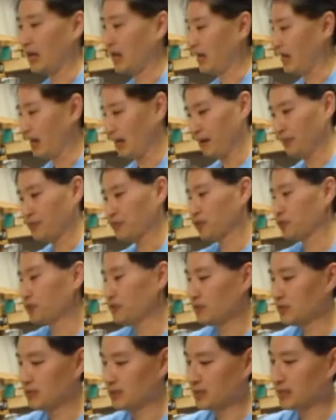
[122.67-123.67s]
I was
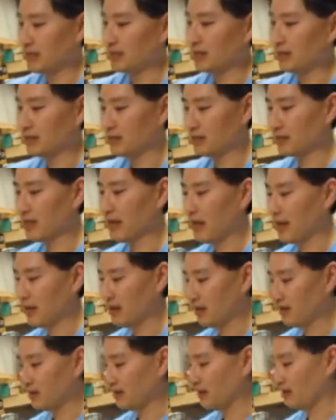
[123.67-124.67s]
shooting this thing the other
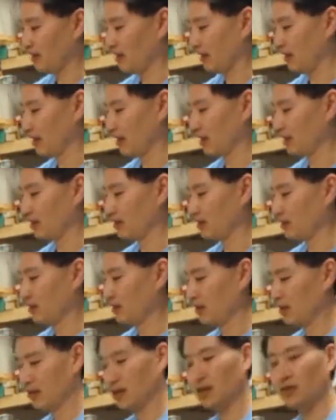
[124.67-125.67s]
day and
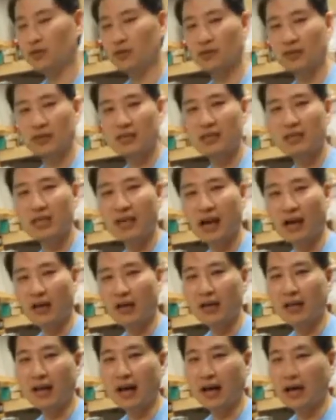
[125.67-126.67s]
you can see
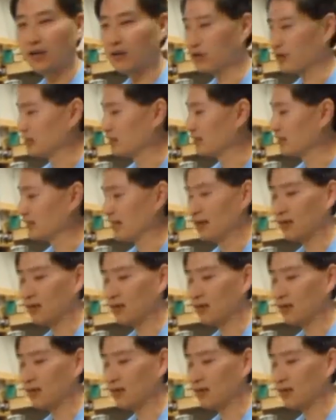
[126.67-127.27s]
how inaccurate it is.